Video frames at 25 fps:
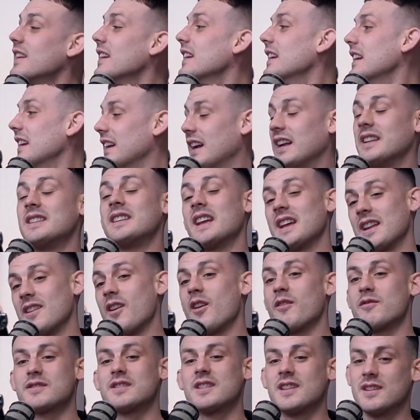And then
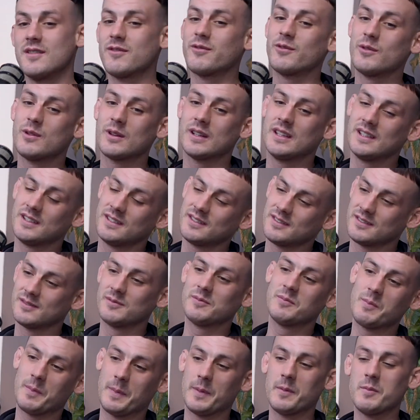obviously
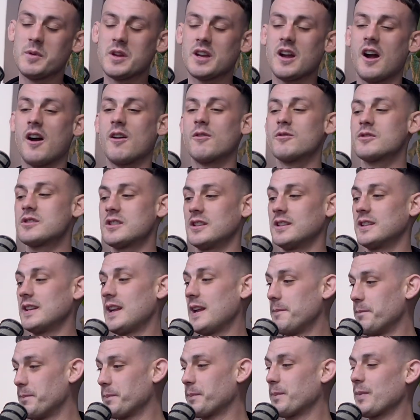fucking me coach and
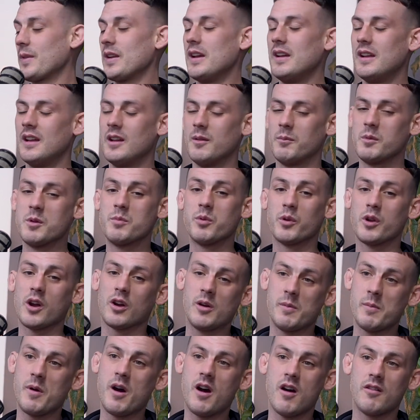then my brother
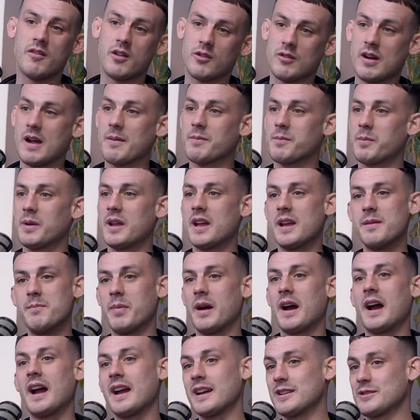come over, grabbed blade
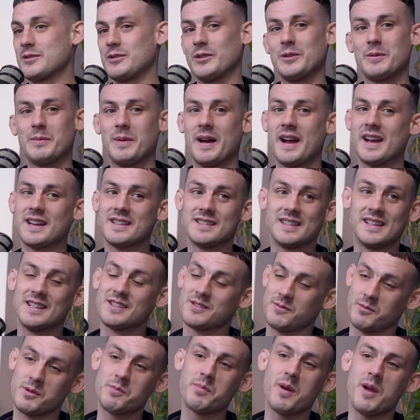bags, turned the bags in, so
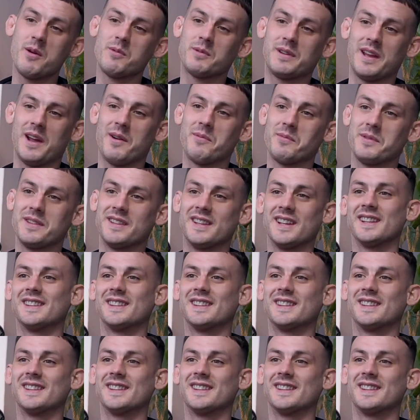we broke out, we did.